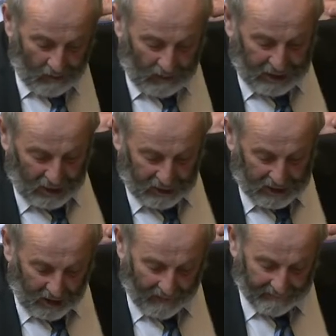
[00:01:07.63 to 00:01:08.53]
We should
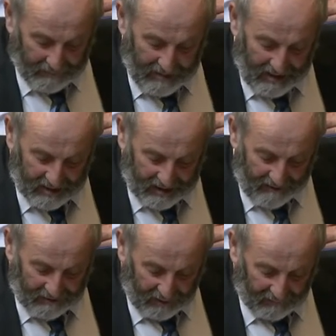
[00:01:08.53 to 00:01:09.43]
strive to be as
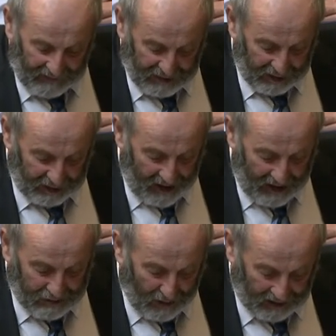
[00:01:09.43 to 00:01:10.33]
self-sufficient
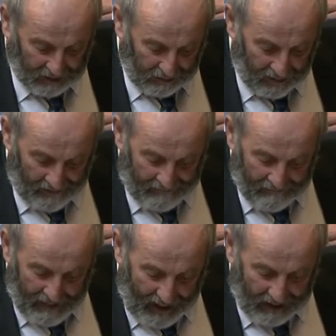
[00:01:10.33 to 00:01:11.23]
as possible
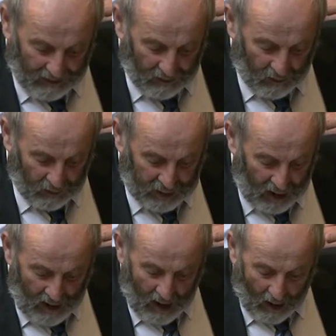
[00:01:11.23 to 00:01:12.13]
and
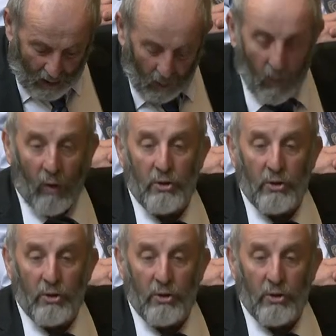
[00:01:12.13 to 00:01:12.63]
use our own